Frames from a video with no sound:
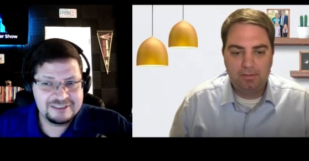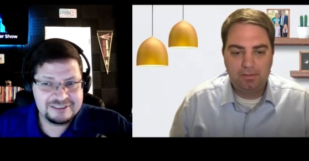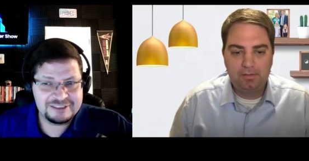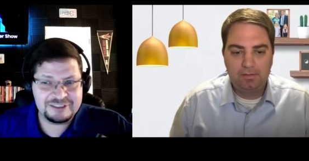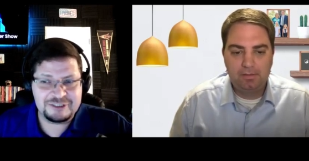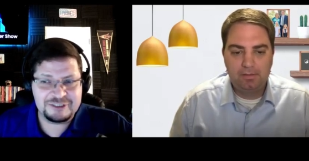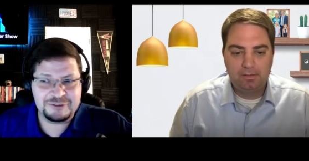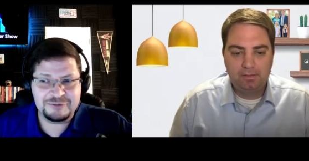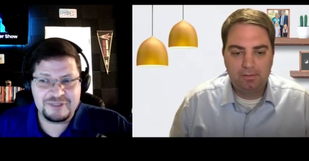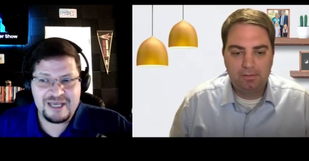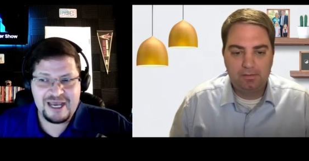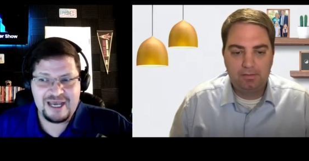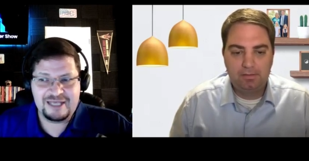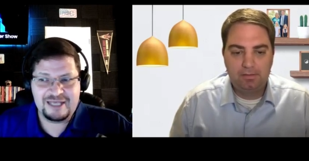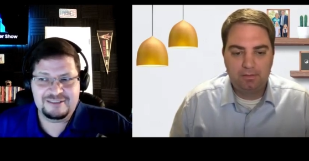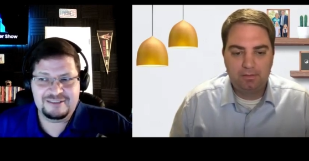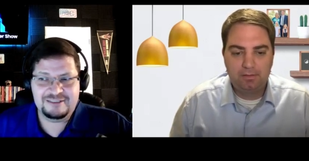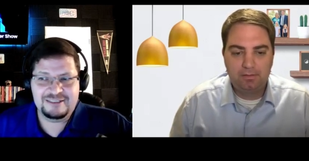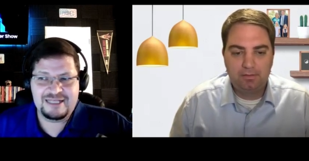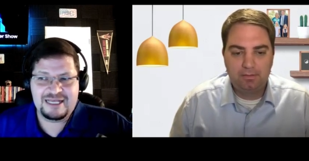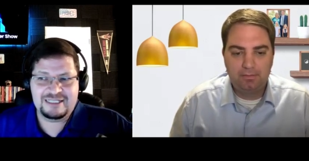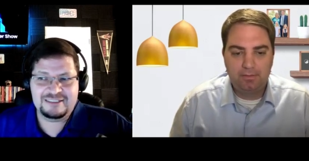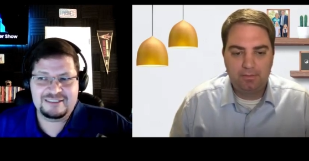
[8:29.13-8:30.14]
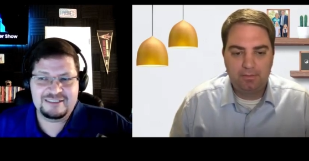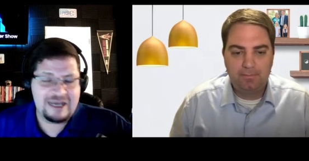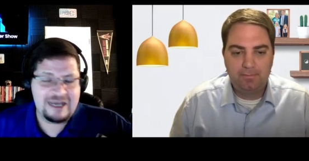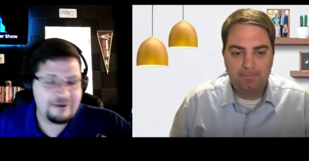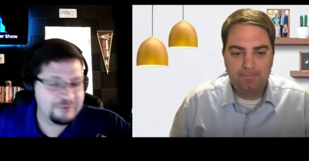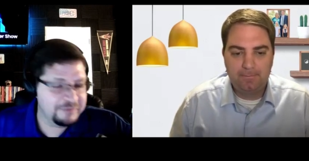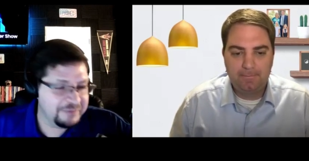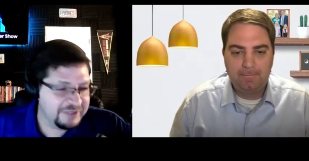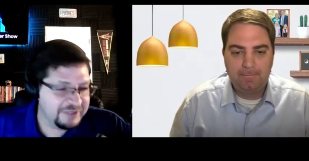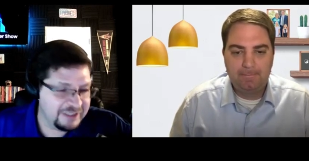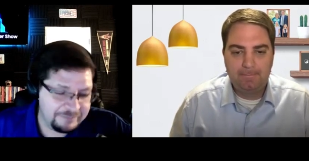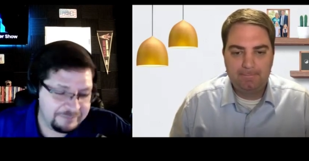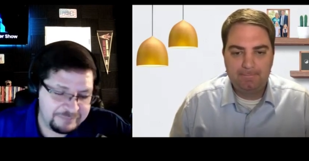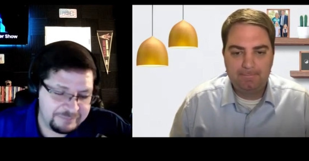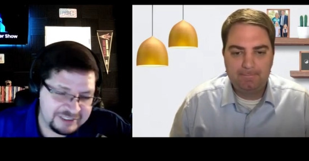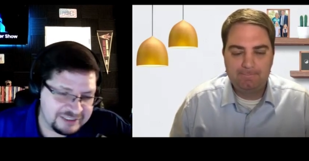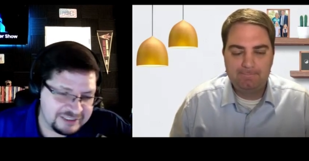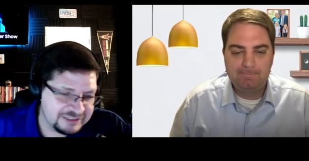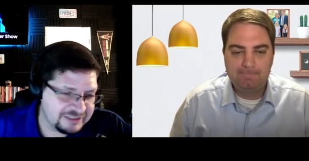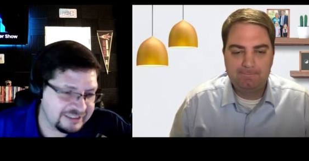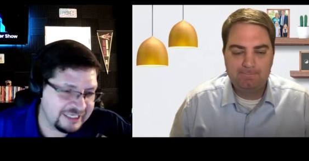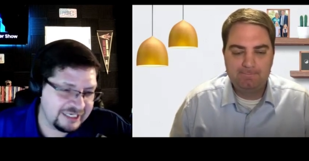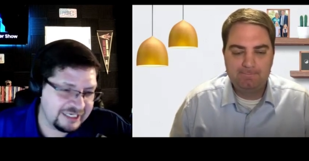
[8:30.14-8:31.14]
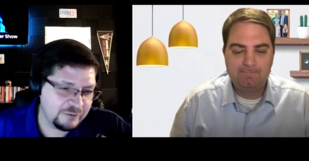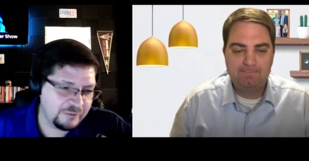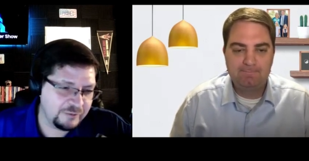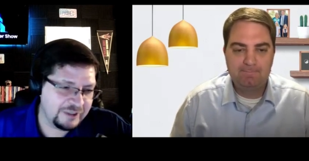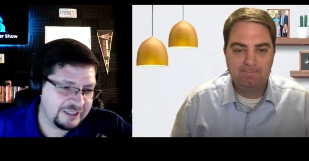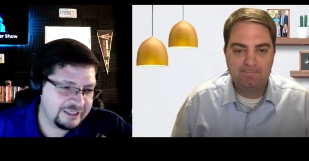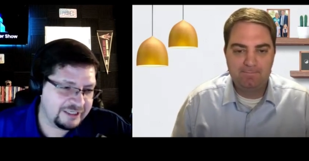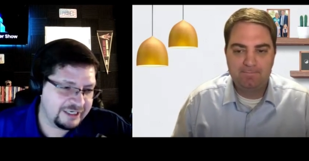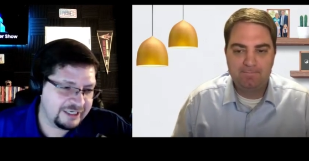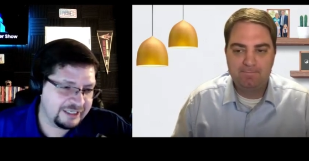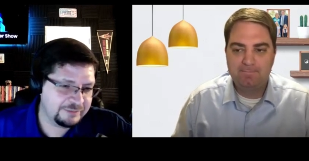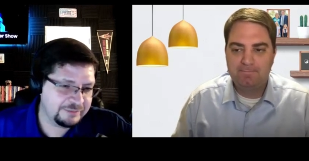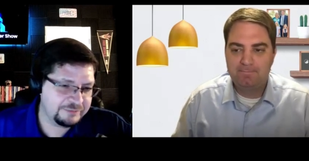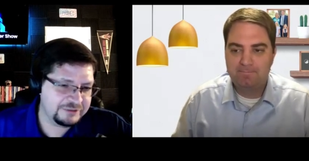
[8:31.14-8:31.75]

Speaker 1: do that. That that would be the biggest takeaway that I can